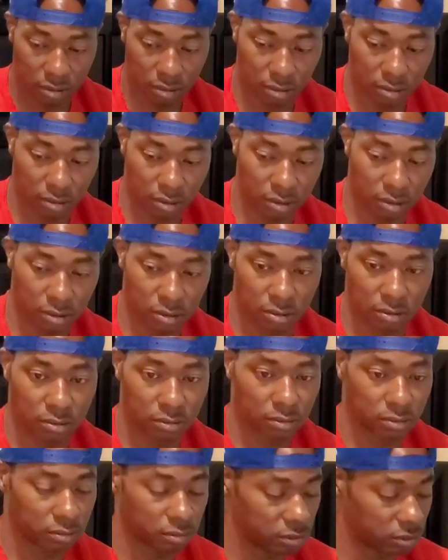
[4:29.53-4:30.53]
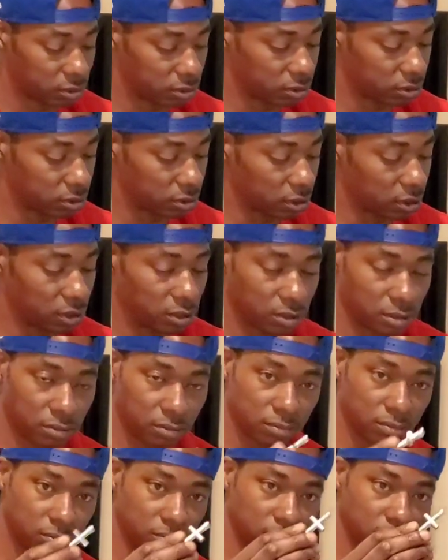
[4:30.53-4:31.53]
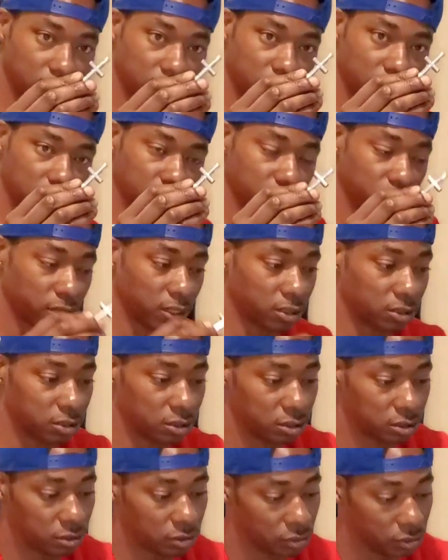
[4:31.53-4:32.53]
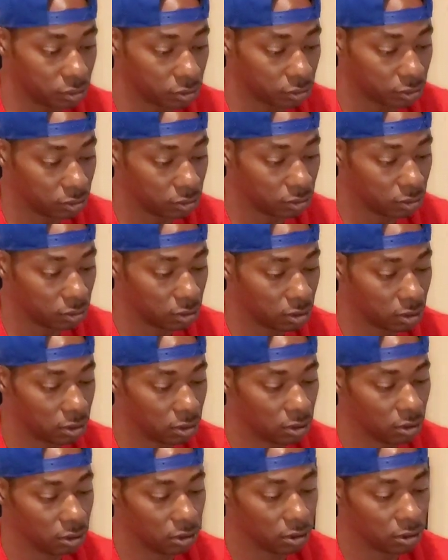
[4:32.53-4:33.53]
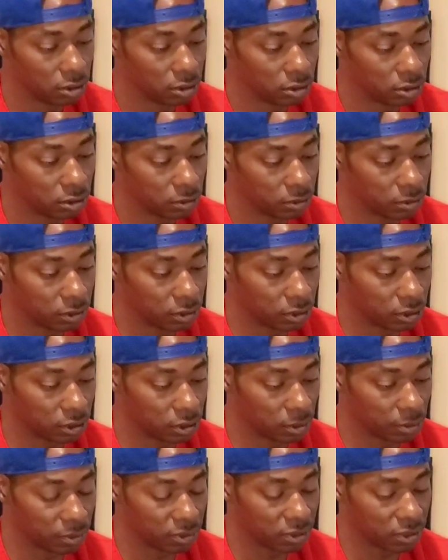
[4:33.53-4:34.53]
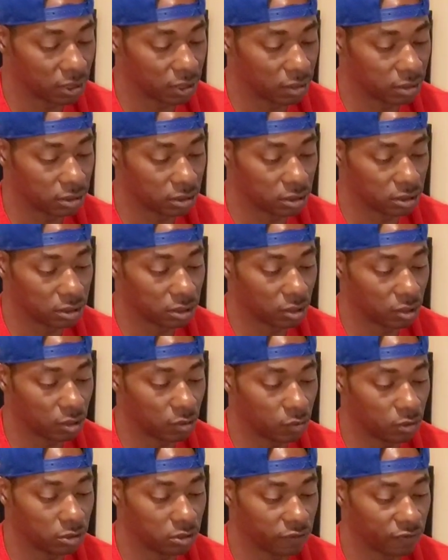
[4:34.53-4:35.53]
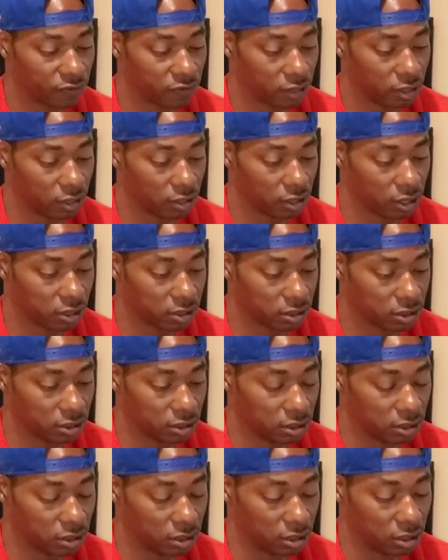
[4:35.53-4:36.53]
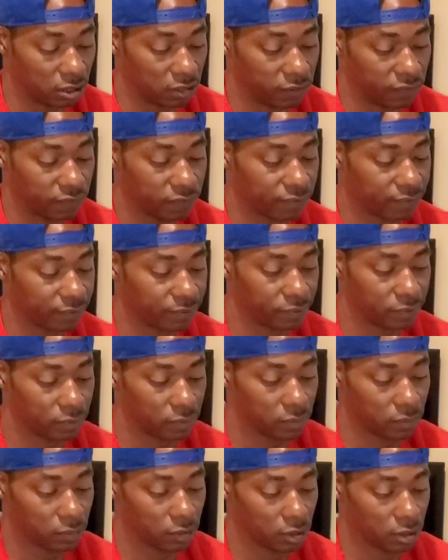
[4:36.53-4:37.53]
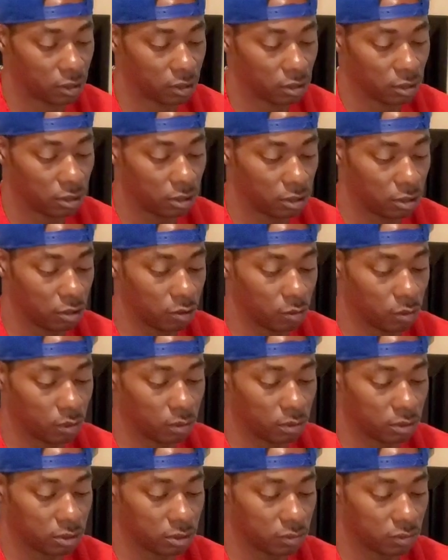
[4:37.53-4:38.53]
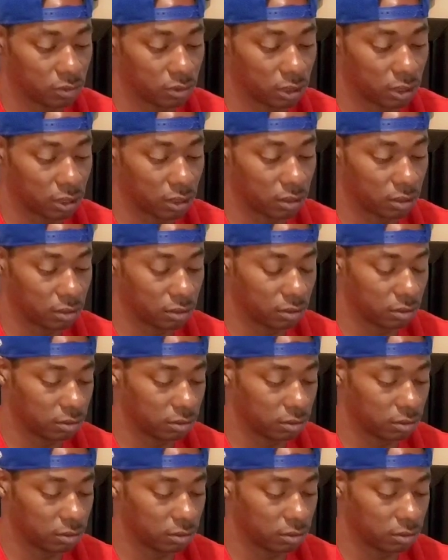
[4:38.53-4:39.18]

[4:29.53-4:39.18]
You can take this Traxxas tool, spin it a couple times, and just hold it with your finger. That's good enough. You don't want it too tight.